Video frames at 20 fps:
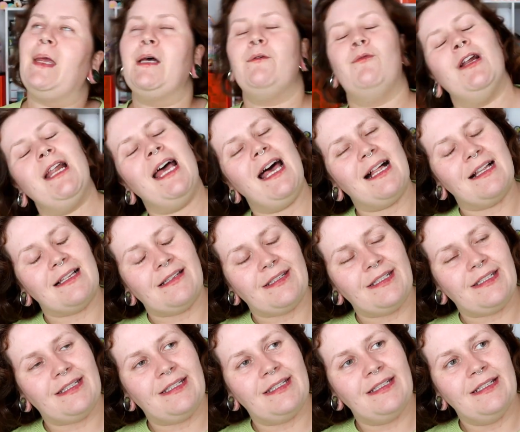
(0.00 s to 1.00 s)
what
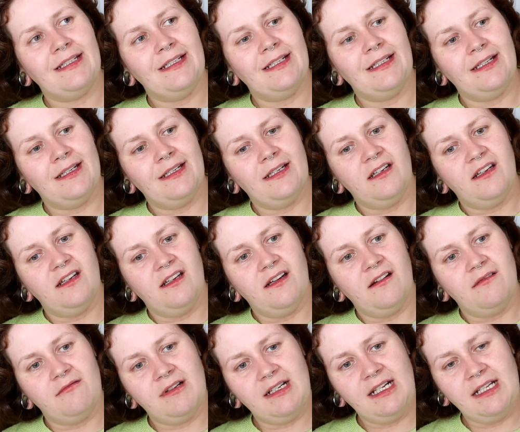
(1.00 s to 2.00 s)
else?
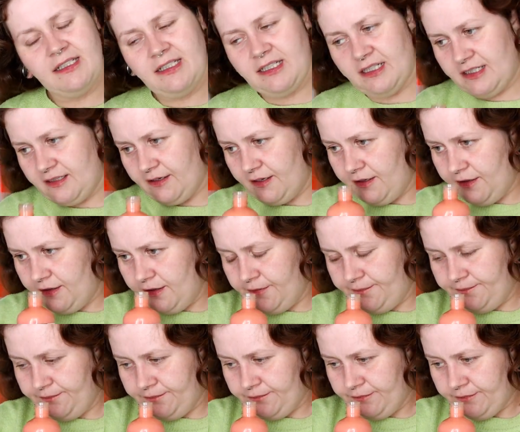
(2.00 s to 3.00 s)
What else is...
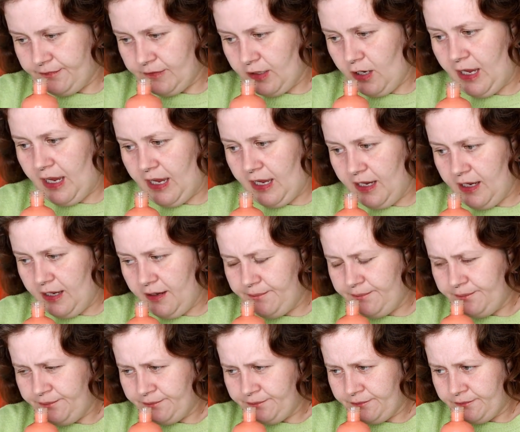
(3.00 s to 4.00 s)

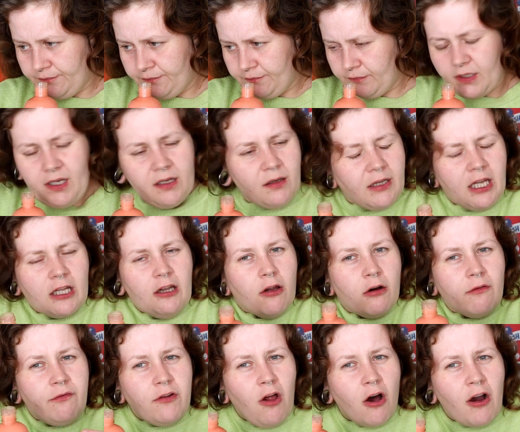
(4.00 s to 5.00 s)
Um, the
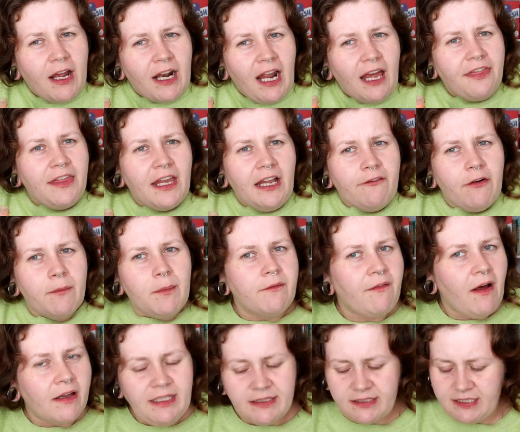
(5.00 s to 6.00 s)
Love Locket, I think, from a
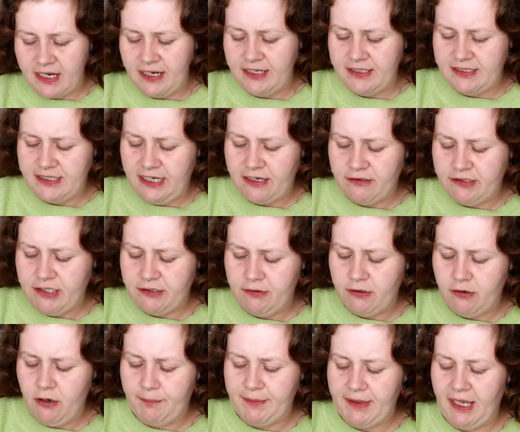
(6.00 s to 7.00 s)
Valentine's Day or two
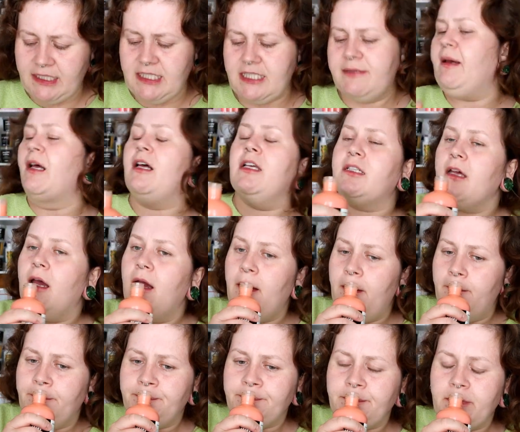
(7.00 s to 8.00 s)
ago. But that smells
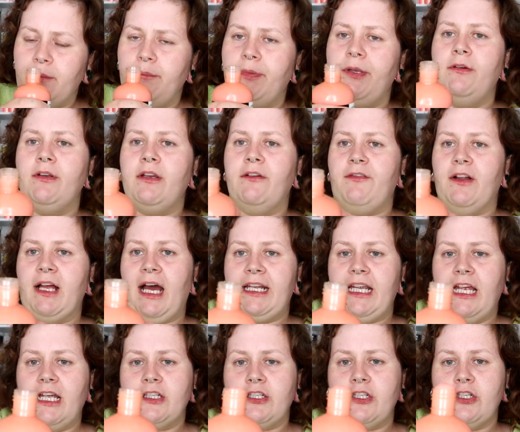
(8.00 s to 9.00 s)
beautiful and
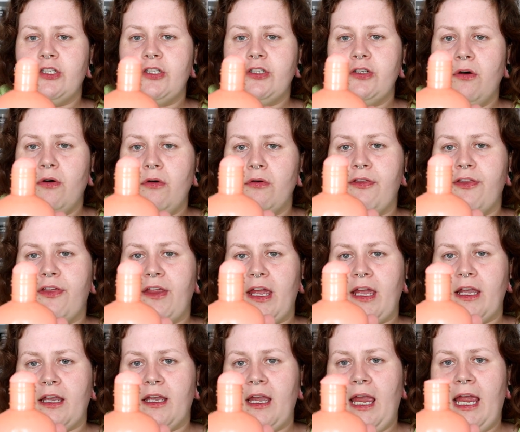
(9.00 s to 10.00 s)
it is so
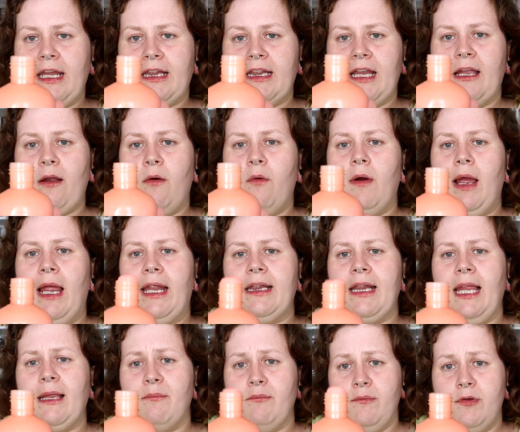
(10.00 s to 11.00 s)
thick it's like it's
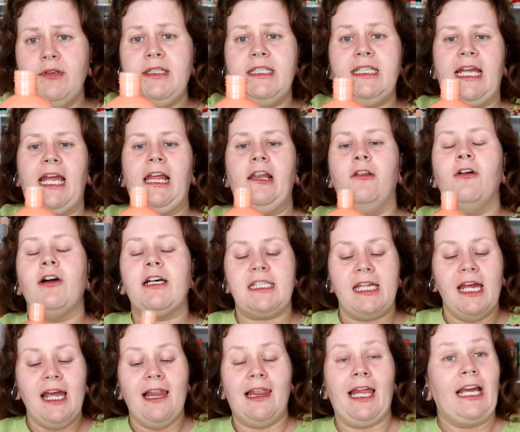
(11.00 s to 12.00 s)
like moussey it
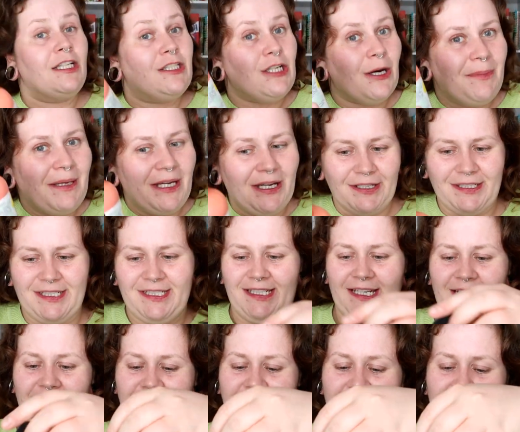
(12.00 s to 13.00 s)
looks like tubby
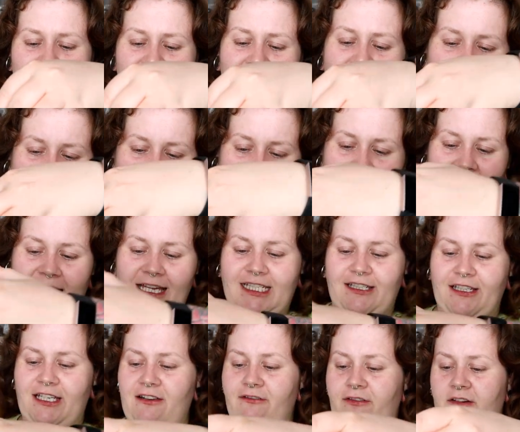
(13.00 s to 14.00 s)
custard uh,
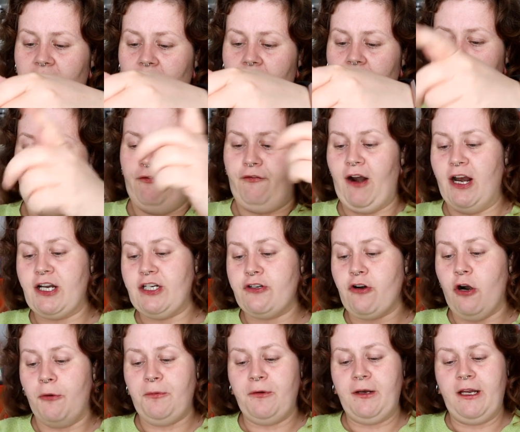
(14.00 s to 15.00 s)
so you've got fresh
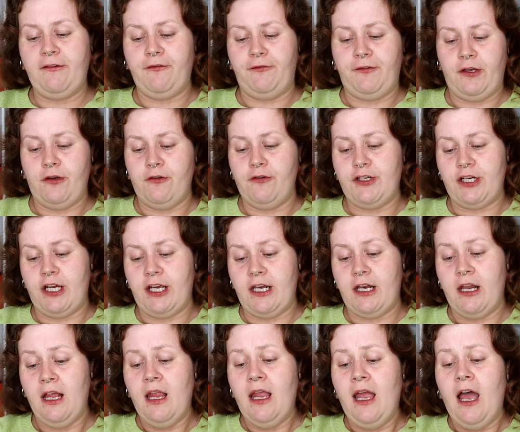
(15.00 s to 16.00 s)
strawberry
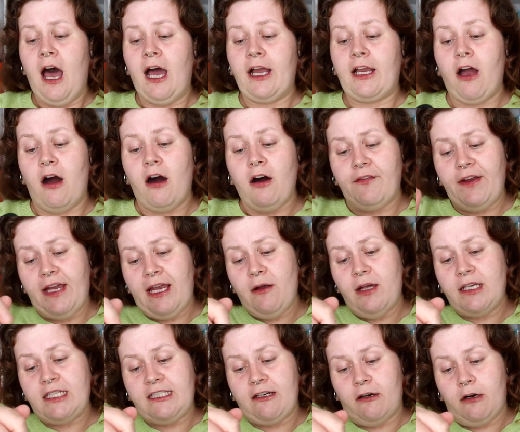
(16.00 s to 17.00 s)
infusion
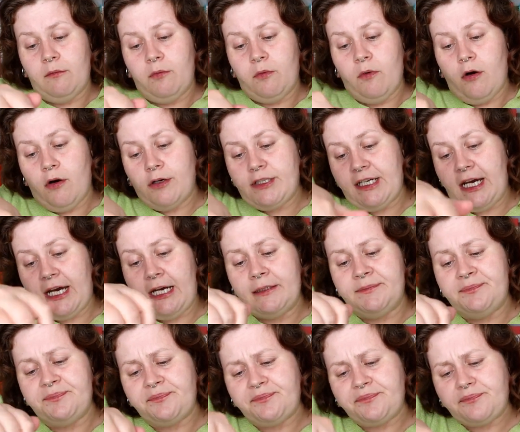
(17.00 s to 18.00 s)
agave syrup
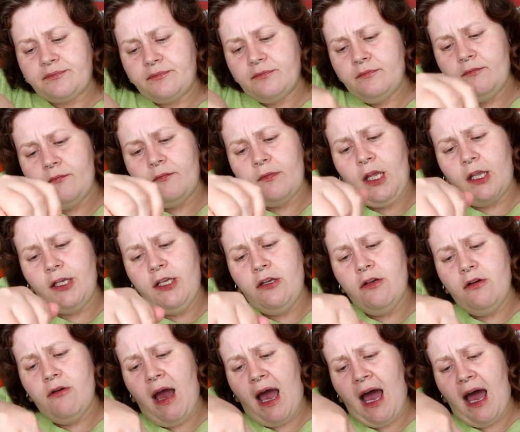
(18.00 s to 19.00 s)
water
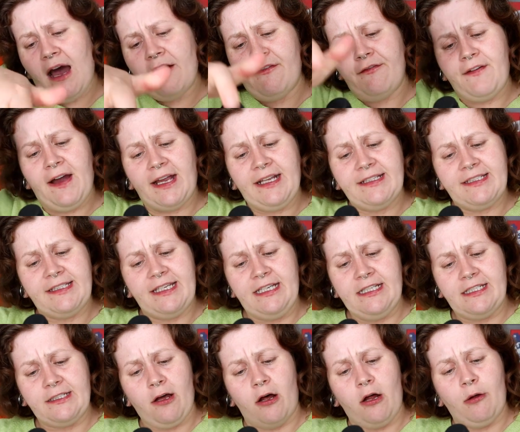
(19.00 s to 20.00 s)
you have fine
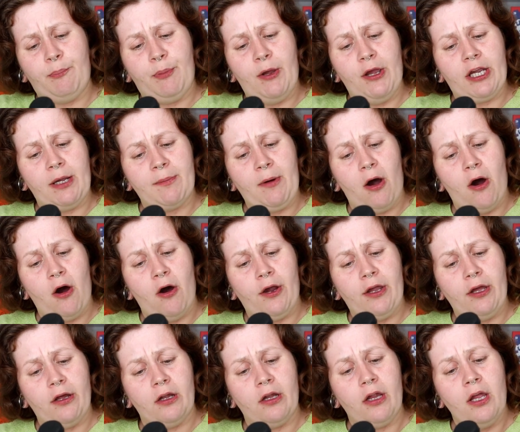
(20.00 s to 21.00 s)
sea salt, bergamot
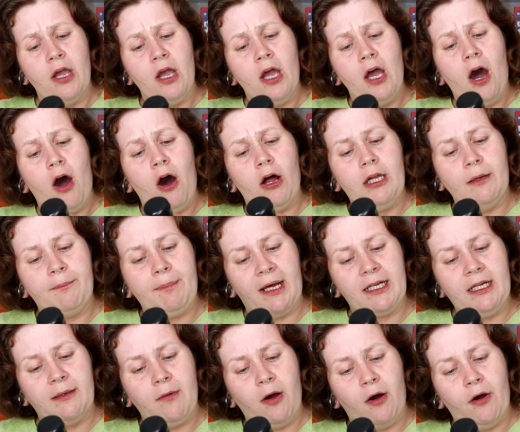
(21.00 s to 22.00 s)
oil,
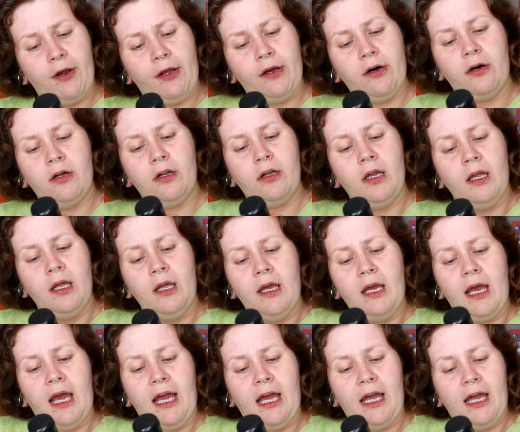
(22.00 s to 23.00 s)
olibanum oil,
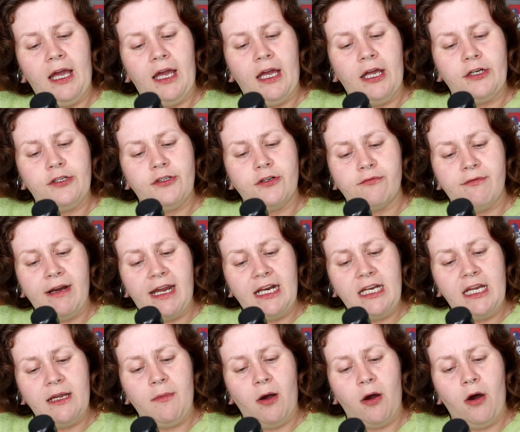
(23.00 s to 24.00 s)
uh,
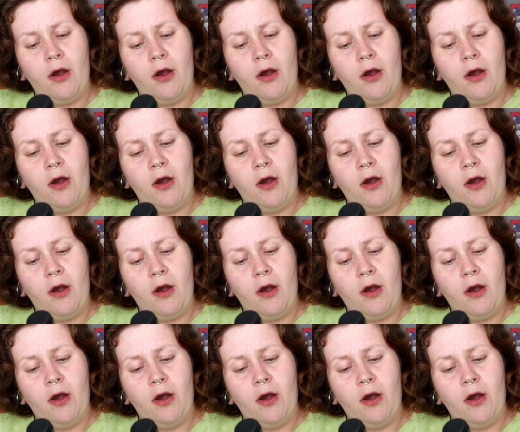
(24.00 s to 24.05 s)
geranium